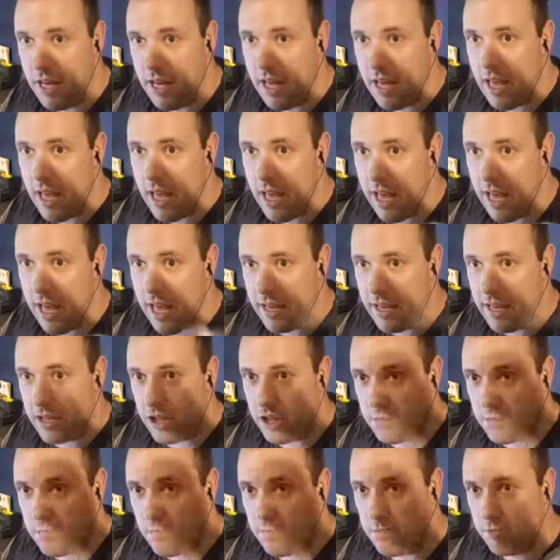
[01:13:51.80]
and
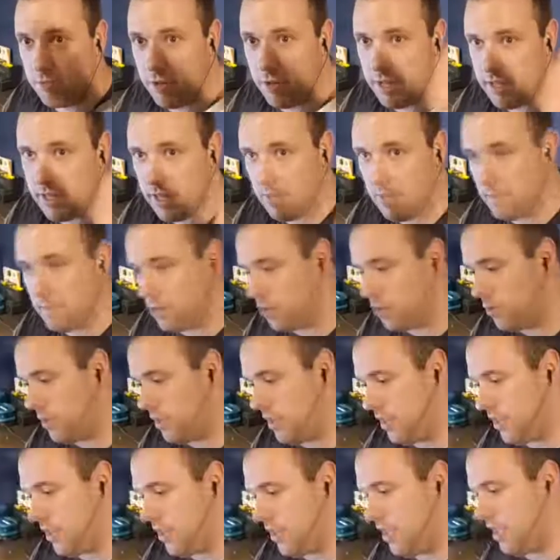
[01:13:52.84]
just pressing it
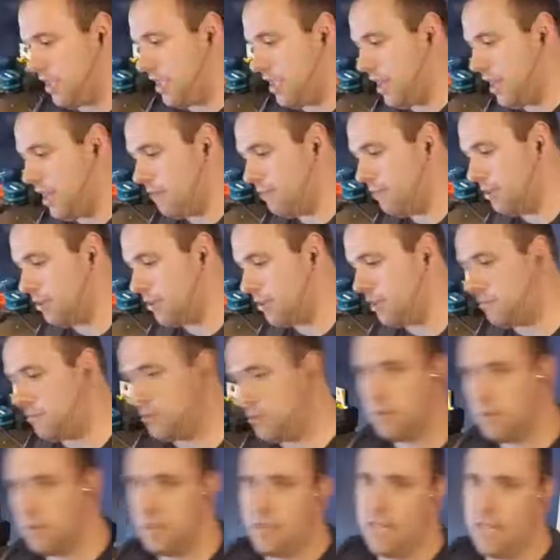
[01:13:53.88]
between the
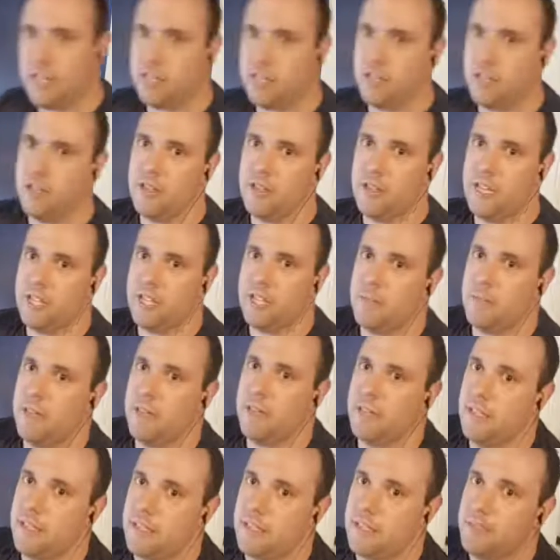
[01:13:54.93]
latching
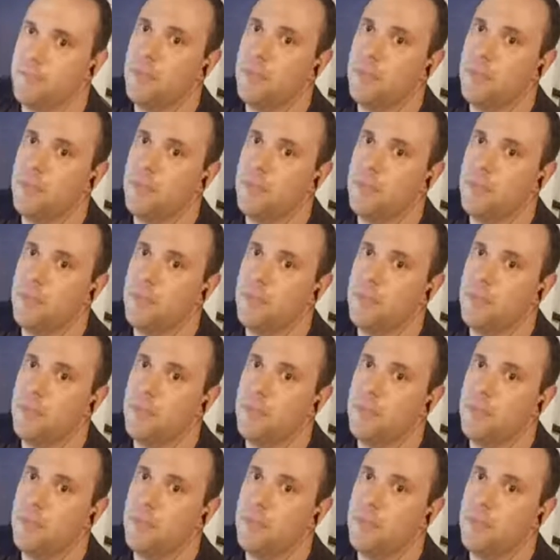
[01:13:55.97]
mechanism